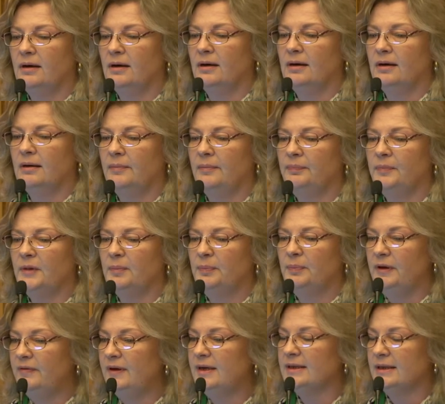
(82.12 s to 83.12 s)
get some
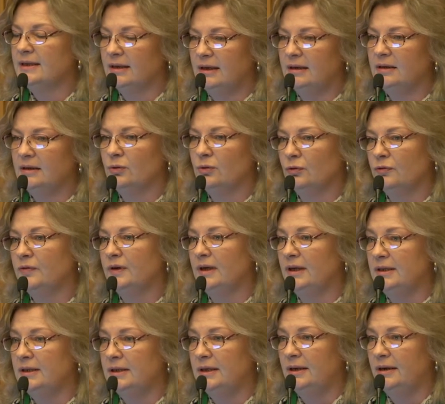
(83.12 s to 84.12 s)
food for
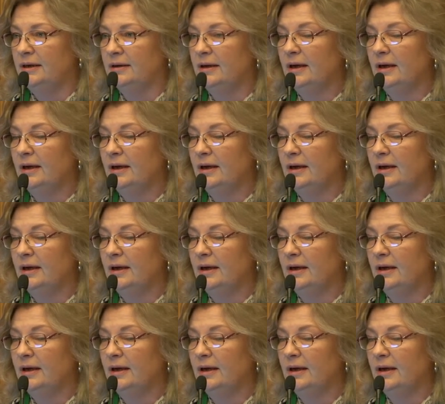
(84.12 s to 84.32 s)
thought,